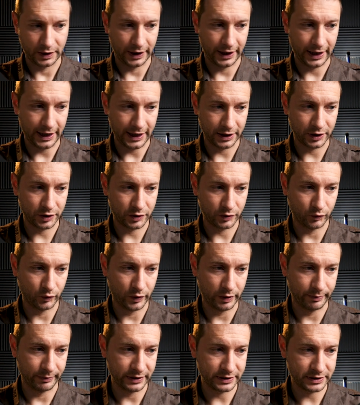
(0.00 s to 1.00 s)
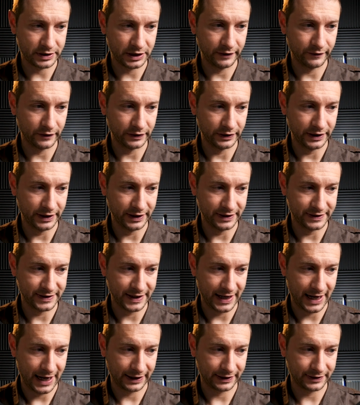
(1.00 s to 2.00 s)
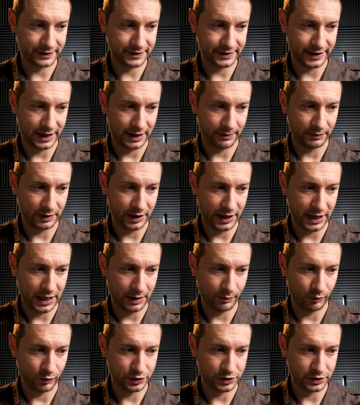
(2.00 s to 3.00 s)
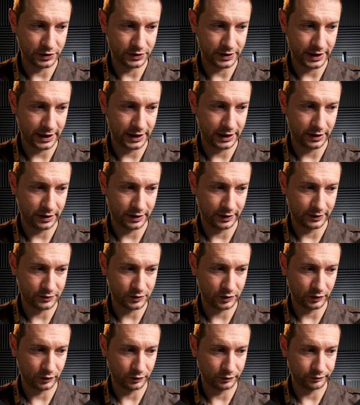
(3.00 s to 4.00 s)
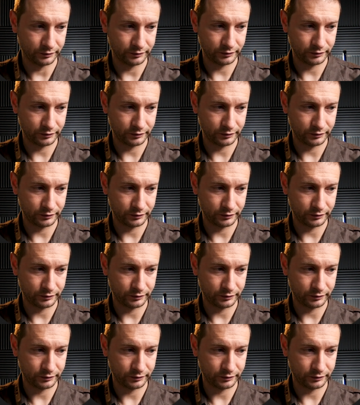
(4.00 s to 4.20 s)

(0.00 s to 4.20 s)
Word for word: And we must give it the exact same name, which is anything. So